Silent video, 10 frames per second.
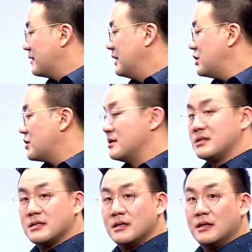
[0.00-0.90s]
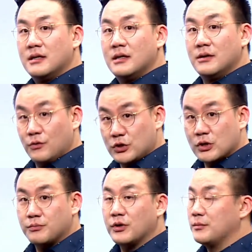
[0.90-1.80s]
conditions which are
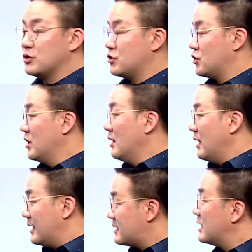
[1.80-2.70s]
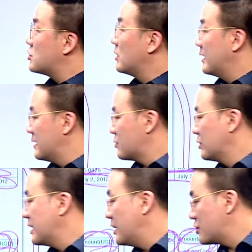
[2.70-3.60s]
pretty much essential in this
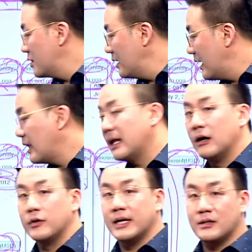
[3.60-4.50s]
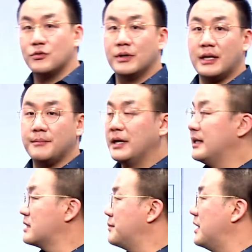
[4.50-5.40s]
quotation, and I'll get to it in my
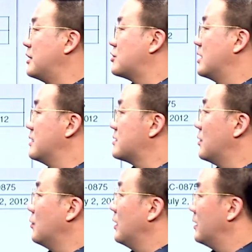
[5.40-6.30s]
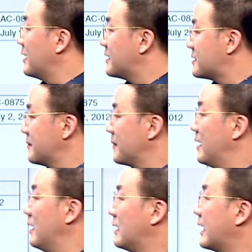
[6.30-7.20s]
next page. So look at this.
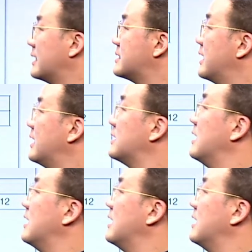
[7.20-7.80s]
Like I said,